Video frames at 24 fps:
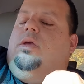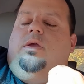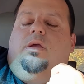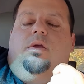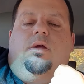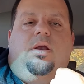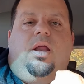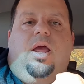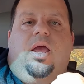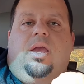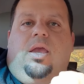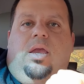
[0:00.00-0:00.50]

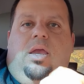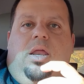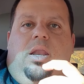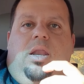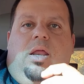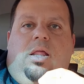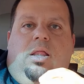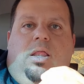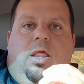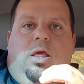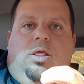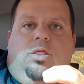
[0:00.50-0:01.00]
you're not
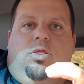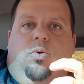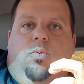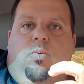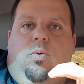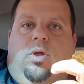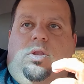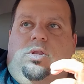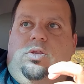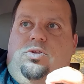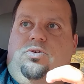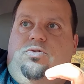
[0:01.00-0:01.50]
getting like the
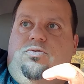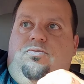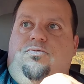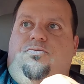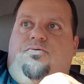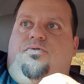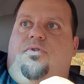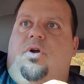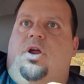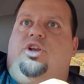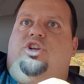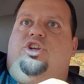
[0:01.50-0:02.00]
ones
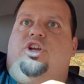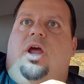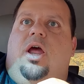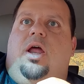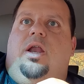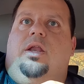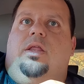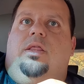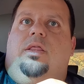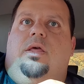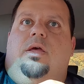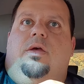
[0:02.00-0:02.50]
fresh
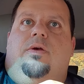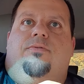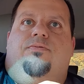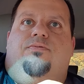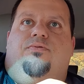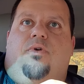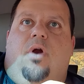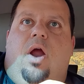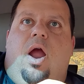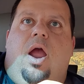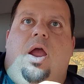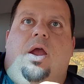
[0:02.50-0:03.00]
out of the
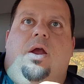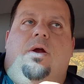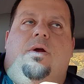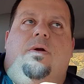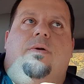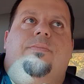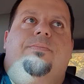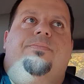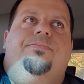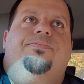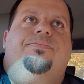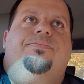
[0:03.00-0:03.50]
fryer.